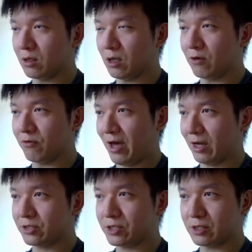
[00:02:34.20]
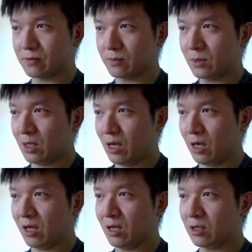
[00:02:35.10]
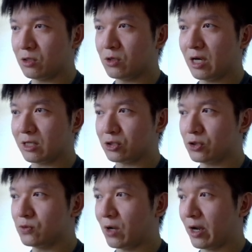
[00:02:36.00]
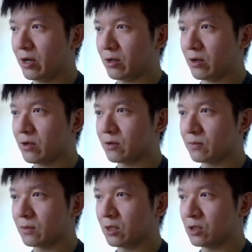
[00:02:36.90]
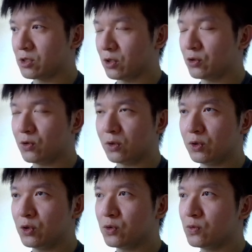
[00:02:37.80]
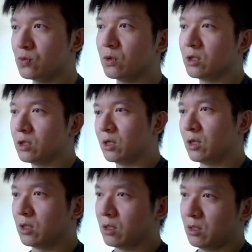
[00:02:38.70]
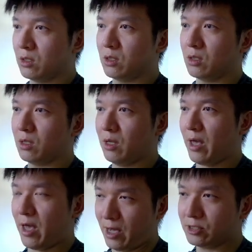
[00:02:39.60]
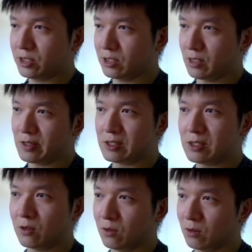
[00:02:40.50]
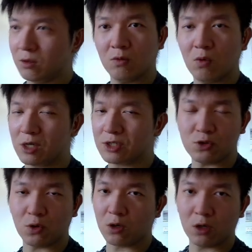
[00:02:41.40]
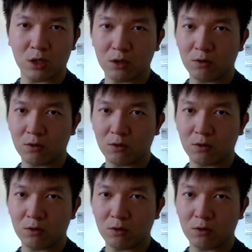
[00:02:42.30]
of x, and you got 2 right here, so your new x was your